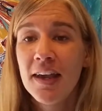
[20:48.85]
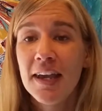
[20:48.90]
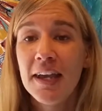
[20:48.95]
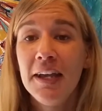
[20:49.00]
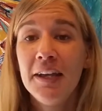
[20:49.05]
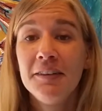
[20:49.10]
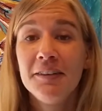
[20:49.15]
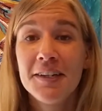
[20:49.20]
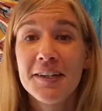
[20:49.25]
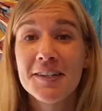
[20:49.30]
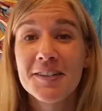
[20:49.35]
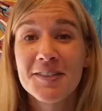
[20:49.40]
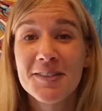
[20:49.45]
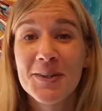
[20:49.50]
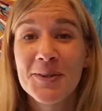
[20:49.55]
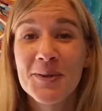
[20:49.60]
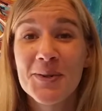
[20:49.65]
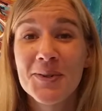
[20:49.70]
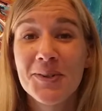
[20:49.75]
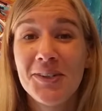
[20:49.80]
And like I
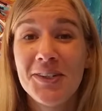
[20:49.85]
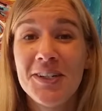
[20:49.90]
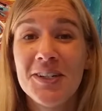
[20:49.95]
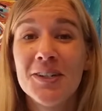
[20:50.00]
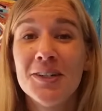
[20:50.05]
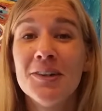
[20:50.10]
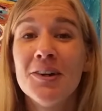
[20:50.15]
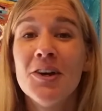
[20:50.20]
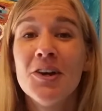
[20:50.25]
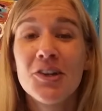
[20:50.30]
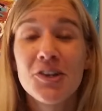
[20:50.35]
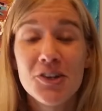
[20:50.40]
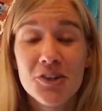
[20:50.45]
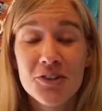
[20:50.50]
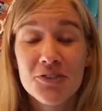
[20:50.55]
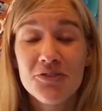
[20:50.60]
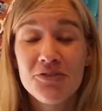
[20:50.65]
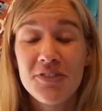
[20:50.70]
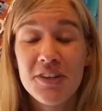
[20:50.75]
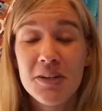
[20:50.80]
said earlier,
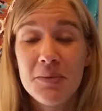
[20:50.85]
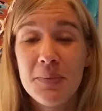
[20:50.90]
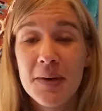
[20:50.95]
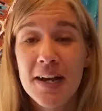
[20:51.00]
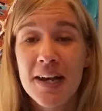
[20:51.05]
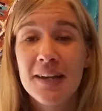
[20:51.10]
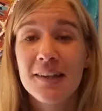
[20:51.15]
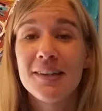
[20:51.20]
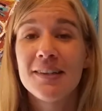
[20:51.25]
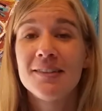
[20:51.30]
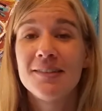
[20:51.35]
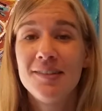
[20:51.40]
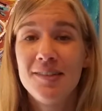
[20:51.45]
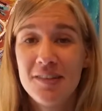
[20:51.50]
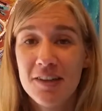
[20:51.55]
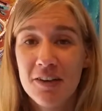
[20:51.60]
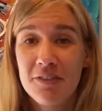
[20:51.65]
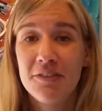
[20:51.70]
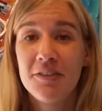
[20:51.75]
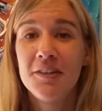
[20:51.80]
your feedback is
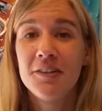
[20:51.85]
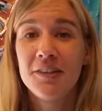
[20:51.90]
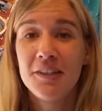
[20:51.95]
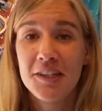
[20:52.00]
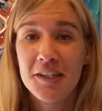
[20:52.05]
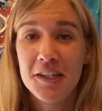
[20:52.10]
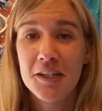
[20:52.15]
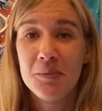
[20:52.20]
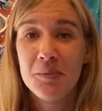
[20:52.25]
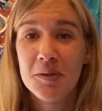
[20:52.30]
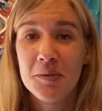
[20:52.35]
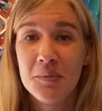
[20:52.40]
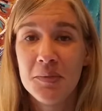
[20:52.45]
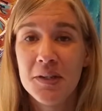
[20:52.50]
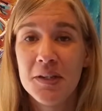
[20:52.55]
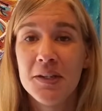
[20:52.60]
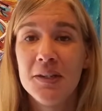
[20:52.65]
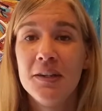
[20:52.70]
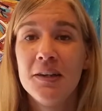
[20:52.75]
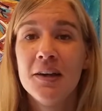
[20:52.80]
definitely keeping
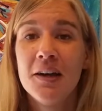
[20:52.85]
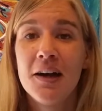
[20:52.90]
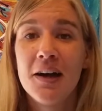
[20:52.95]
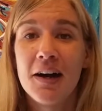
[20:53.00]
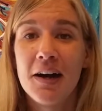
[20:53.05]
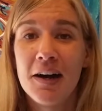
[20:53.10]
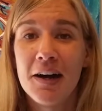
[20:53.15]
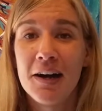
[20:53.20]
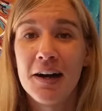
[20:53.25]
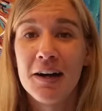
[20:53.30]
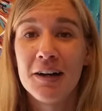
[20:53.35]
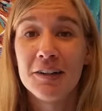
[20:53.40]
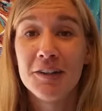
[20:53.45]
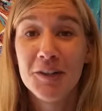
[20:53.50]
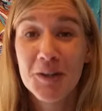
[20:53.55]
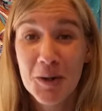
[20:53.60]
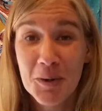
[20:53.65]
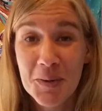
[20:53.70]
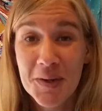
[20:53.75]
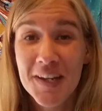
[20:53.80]
me uh,
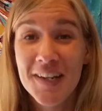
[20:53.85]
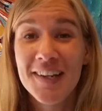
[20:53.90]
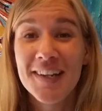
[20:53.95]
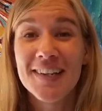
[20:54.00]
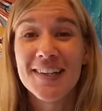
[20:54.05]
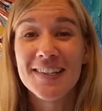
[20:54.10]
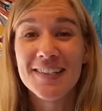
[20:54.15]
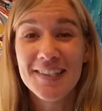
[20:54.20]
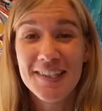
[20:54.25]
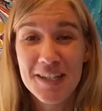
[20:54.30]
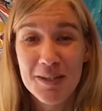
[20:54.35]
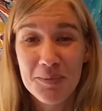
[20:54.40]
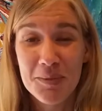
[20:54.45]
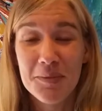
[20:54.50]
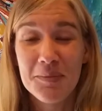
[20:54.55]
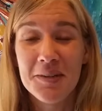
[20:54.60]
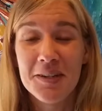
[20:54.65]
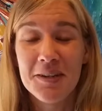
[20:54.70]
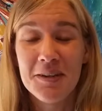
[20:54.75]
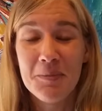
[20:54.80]
going and
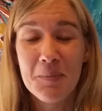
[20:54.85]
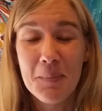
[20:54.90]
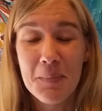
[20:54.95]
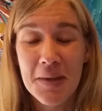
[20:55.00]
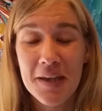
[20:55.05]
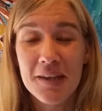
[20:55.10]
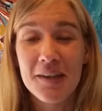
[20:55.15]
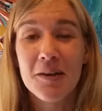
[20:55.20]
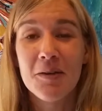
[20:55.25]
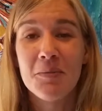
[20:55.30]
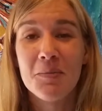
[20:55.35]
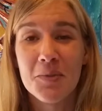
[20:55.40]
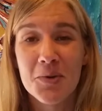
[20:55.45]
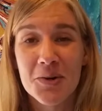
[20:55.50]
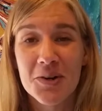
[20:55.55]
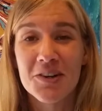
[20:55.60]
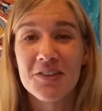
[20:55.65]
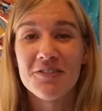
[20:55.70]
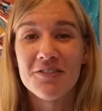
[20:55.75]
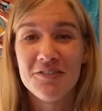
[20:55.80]
keeping me make
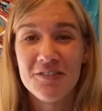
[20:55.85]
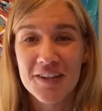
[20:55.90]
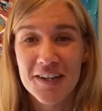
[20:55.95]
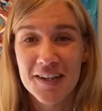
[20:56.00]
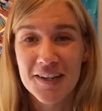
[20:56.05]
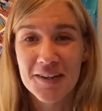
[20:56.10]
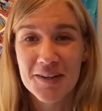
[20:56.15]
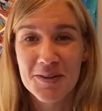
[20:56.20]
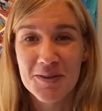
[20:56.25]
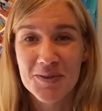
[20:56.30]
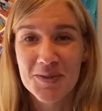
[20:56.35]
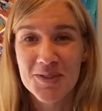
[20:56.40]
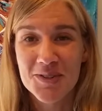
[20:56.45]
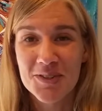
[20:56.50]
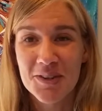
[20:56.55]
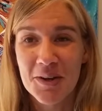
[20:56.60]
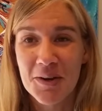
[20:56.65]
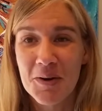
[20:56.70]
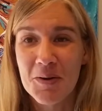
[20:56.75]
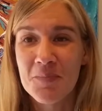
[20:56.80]
more videos.
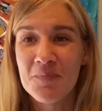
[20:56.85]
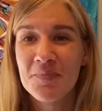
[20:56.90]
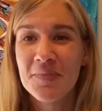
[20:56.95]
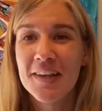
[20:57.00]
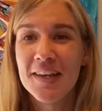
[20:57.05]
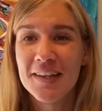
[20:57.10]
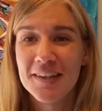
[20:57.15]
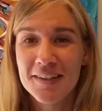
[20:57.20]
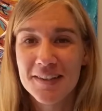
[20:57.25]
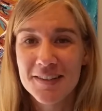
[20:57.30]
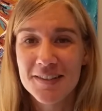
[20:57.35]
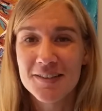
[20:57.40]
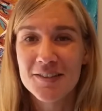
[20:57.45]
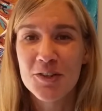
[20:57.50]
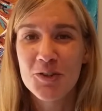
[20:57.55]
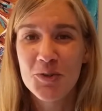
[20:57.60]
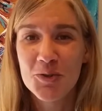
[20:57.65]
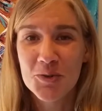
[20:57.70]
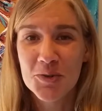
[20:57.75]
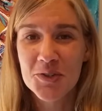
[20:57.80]
So it
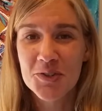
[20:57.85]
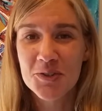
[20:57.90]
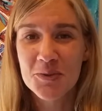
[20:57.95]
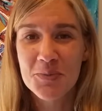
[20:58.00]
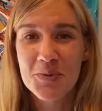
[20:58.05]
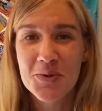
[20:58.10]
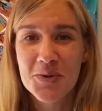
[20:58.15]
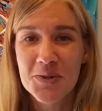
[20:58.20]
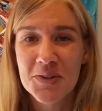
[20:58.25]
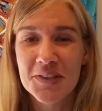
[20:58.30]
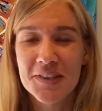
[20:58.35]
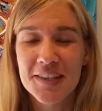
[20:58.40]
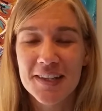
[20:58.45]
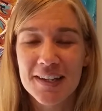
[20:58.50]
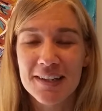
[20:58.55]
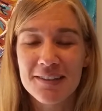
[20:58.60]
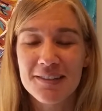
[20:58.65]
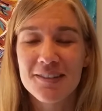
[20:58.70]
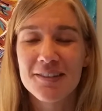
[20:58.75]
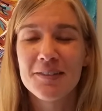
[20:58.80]
is your support
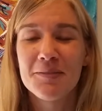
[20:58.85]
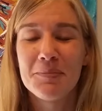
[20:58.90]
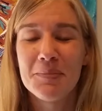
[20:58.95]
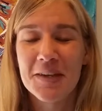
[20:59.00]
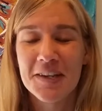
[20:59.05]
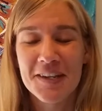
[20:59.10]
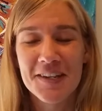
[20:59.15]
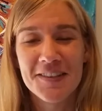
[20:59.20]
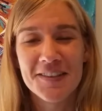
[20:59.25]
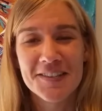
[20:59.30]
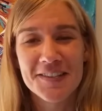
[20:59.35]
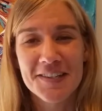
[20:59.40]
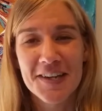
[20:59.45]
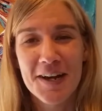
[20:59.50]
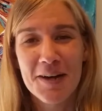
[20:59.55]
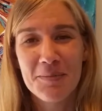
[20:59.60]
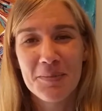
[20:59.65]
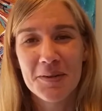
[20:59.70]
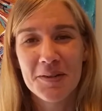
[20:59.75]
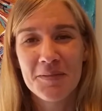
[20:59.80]
that's making this
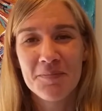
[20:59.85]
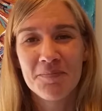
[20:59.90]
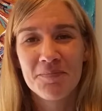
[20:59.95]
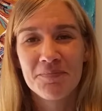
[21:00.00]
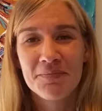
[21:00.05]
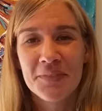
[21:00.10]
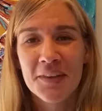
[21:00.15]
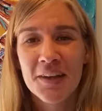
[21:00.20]
happen.